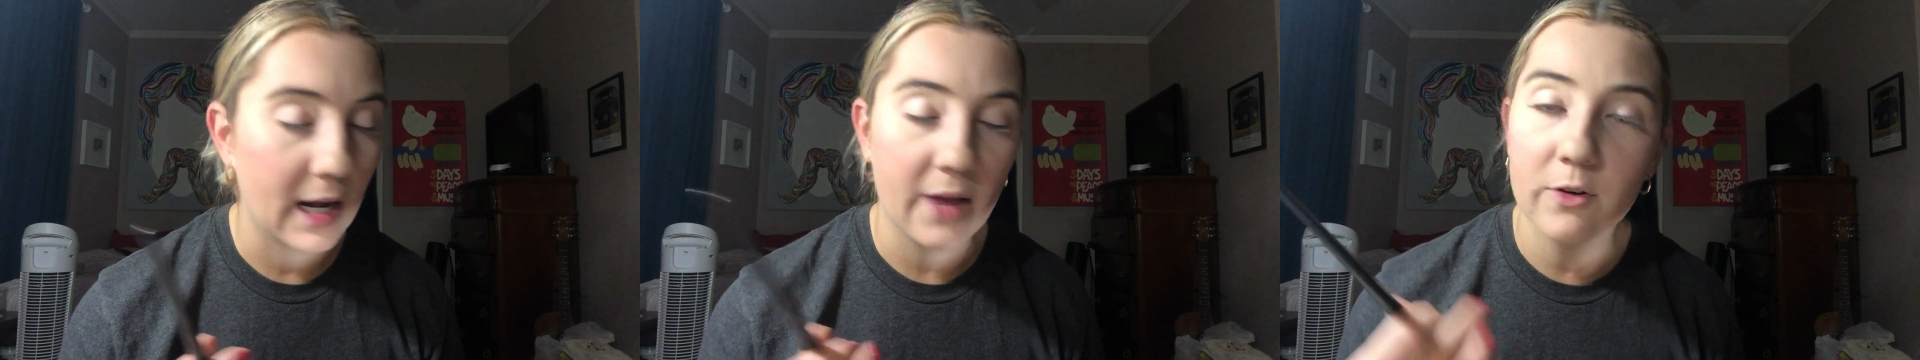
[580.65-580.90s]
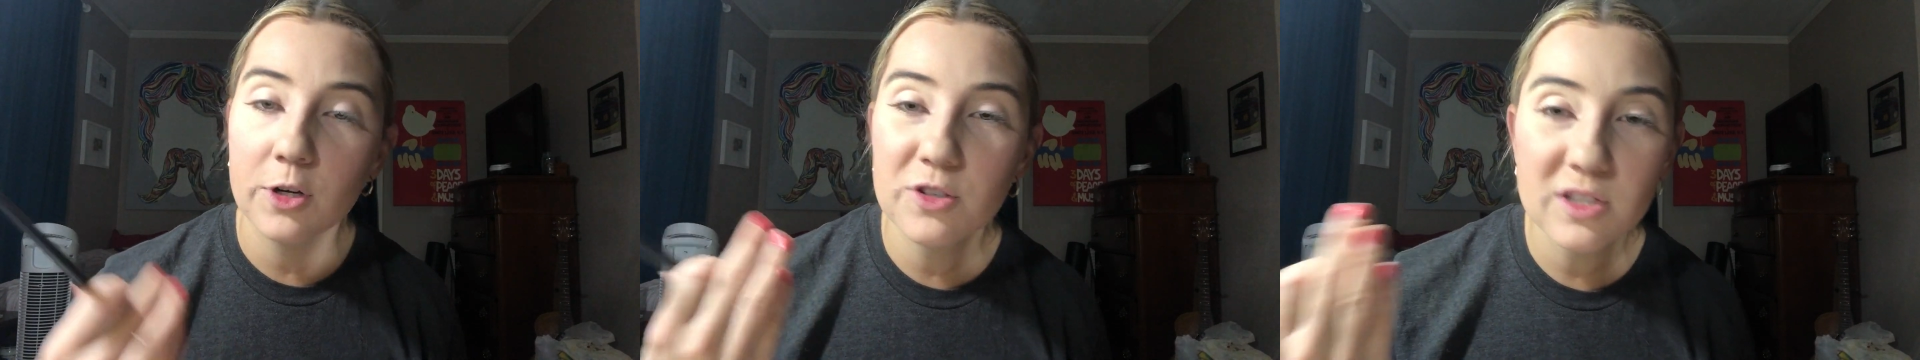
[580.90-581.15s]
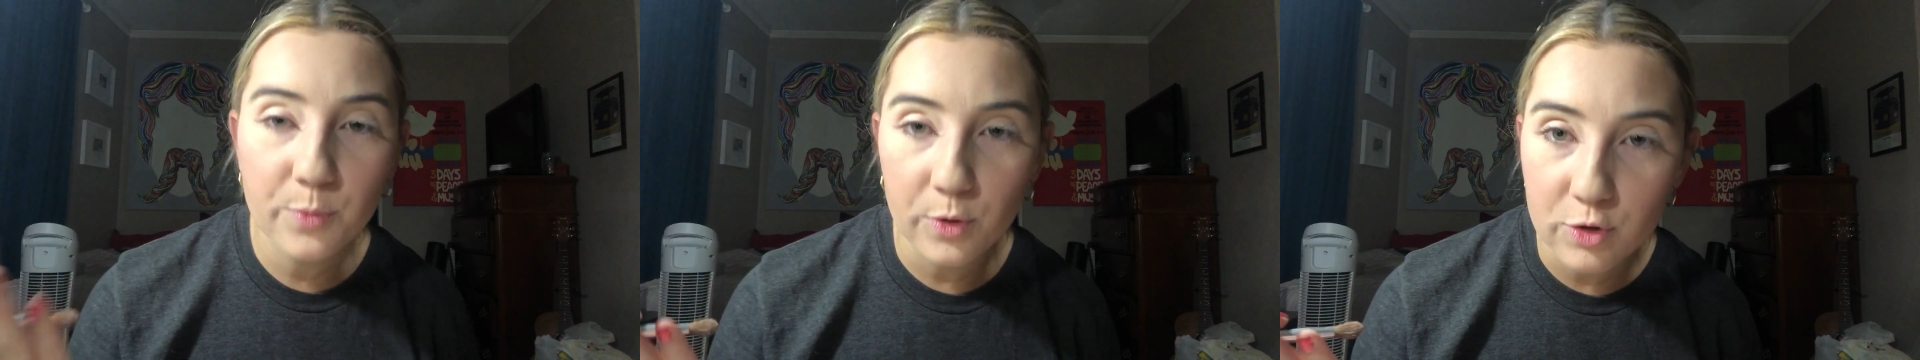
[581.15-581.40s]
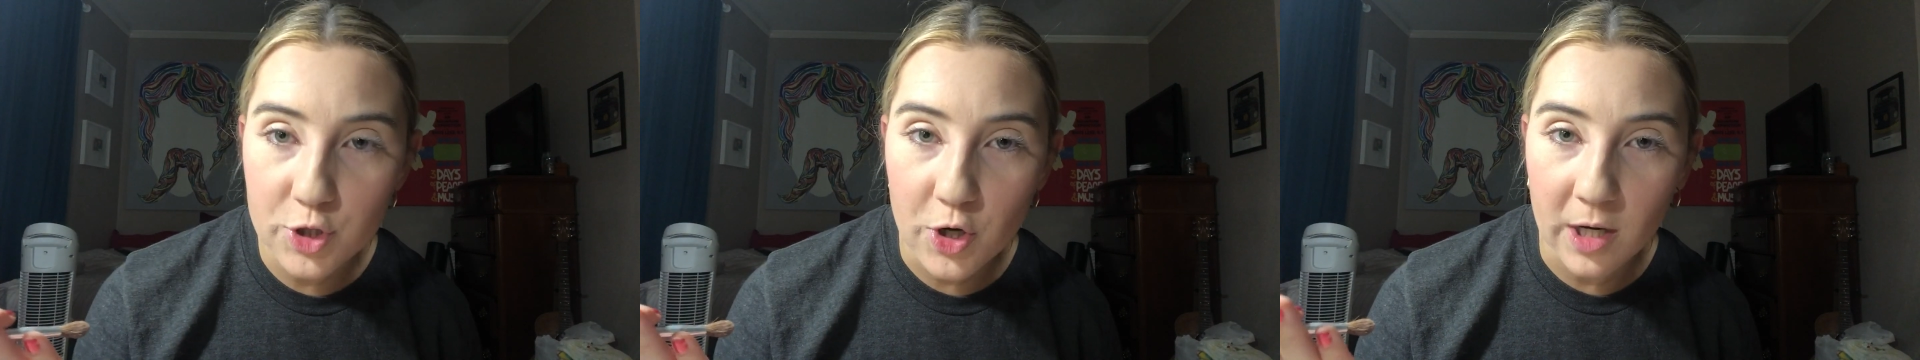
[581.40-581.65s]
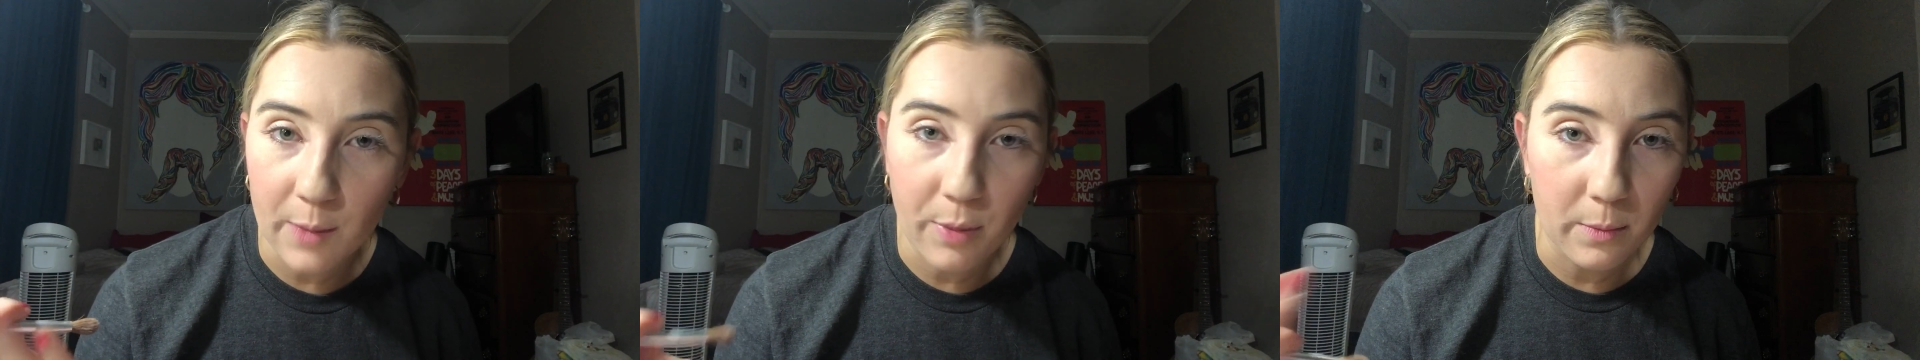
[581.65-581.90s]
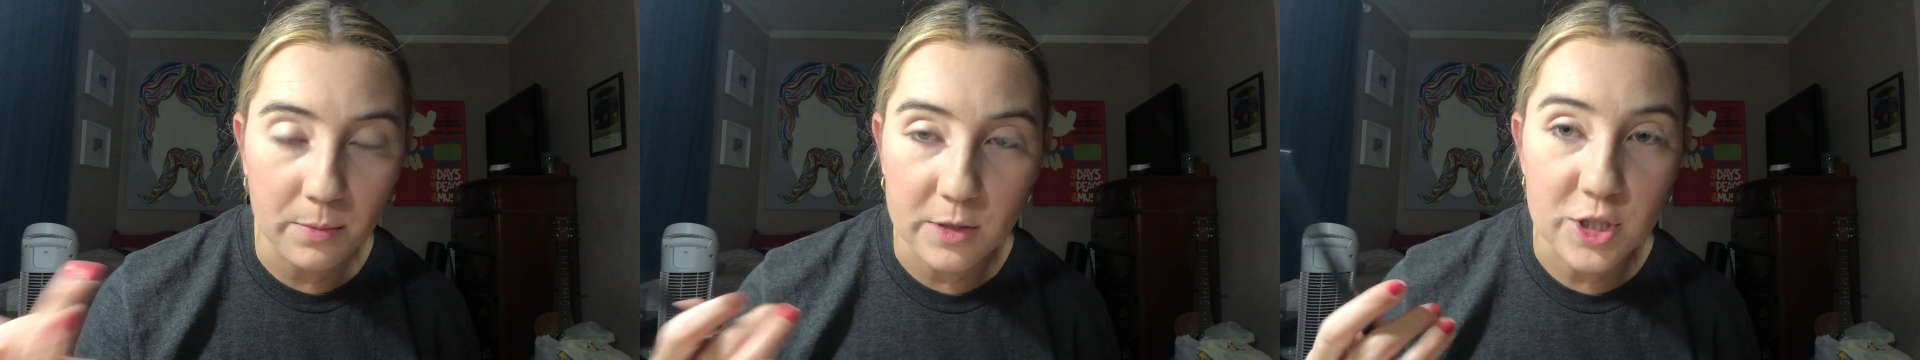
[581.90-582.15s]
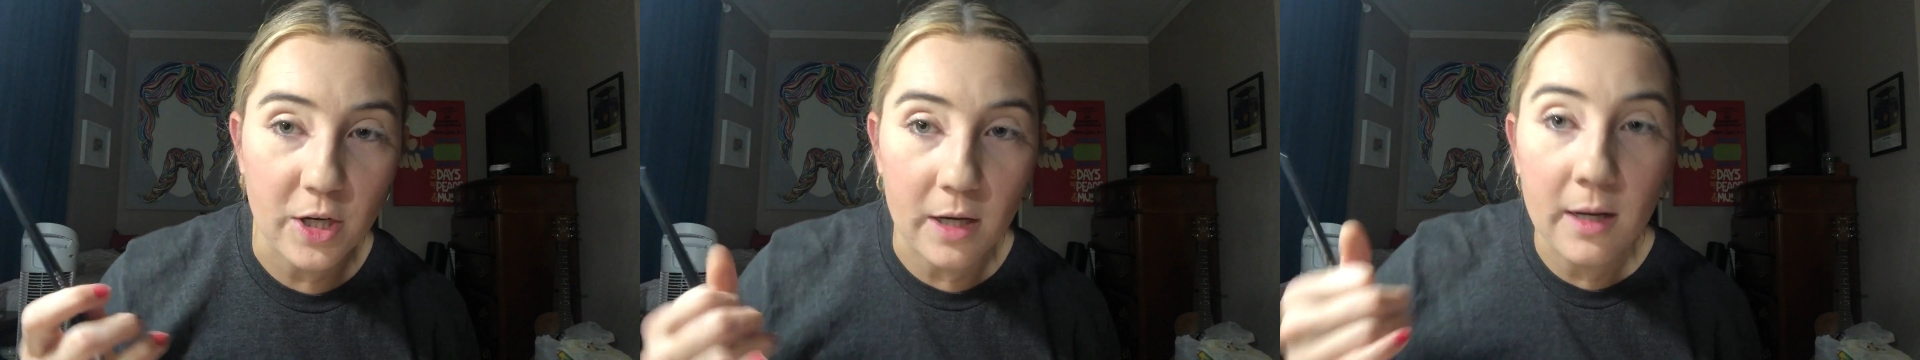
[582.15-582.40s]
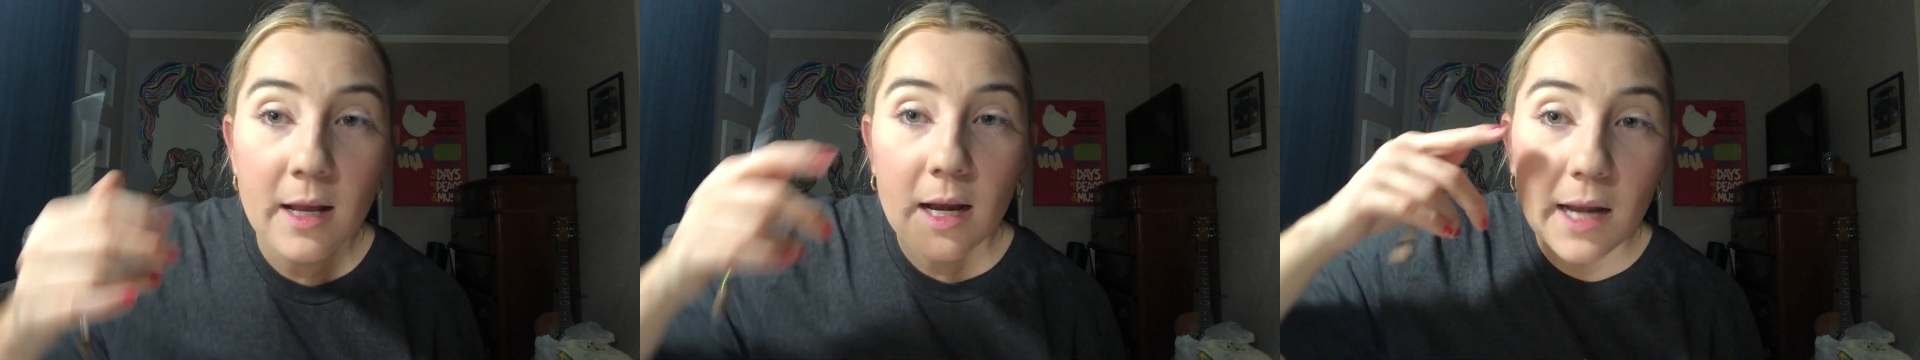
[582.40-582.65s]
never do the spoon trick, I probably should,